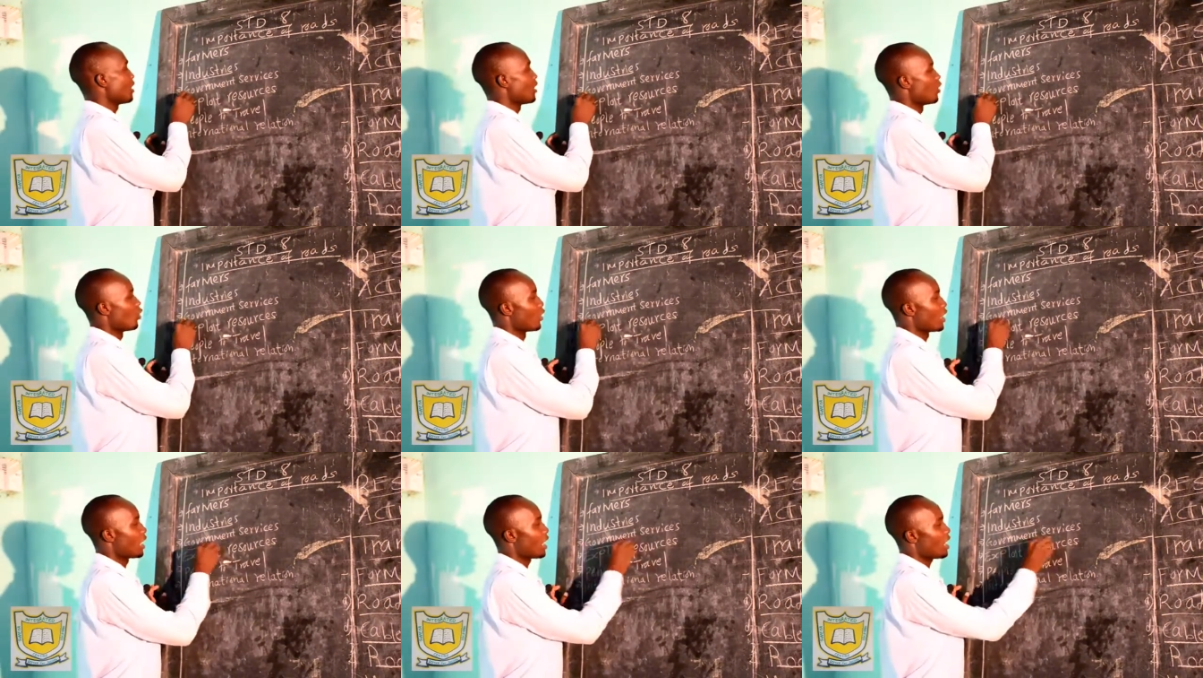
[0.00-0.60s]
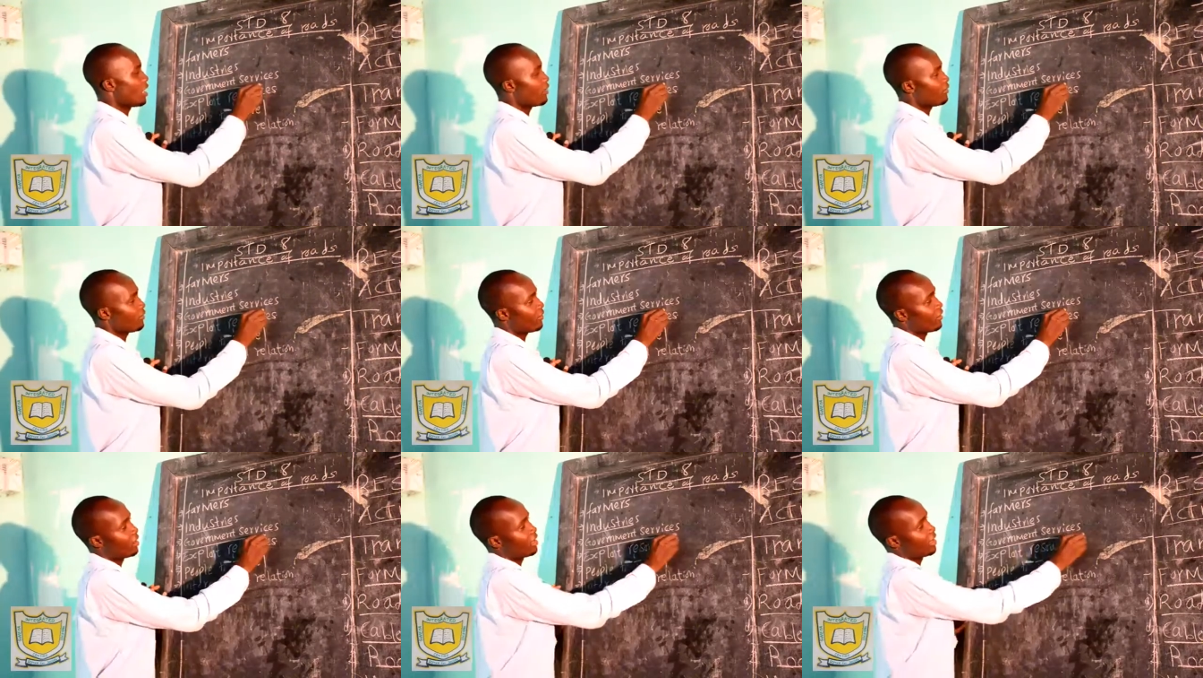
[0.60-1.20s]
we
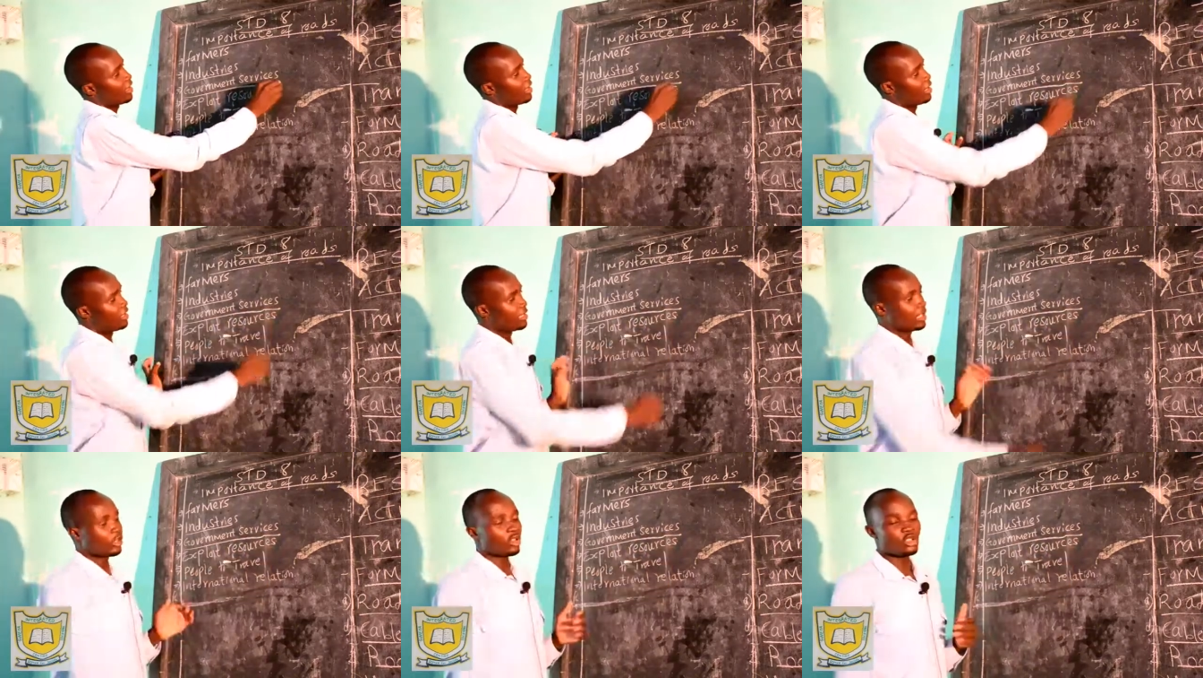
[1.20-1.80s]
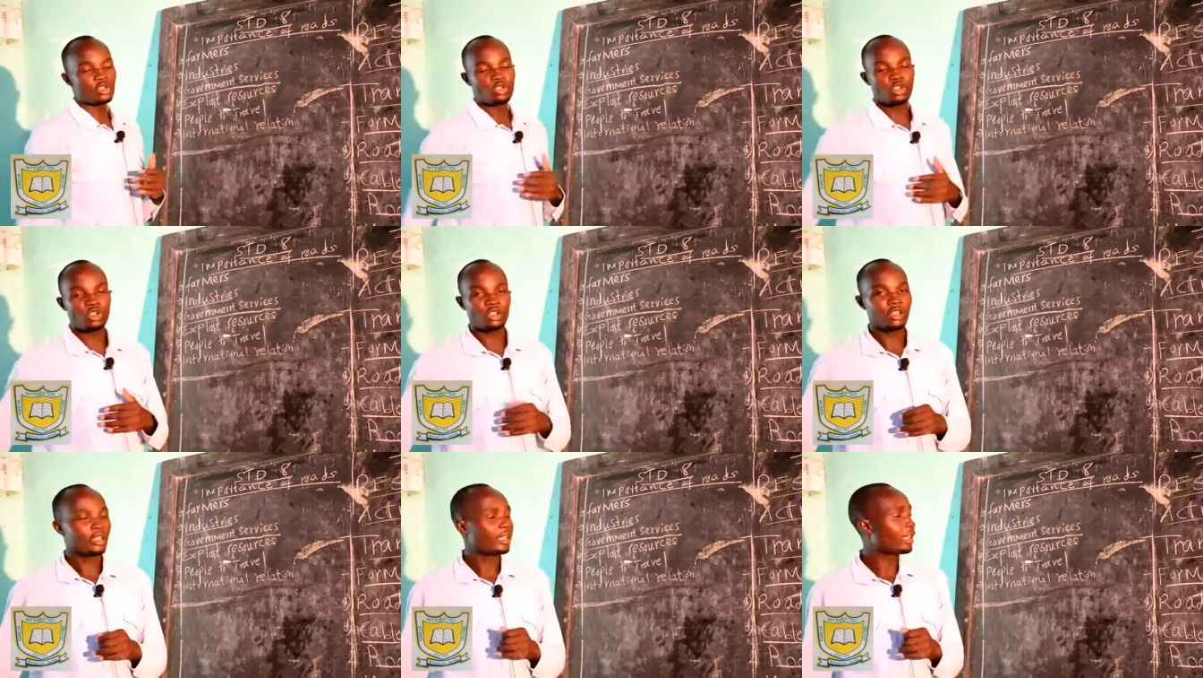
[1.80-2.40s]
have it also,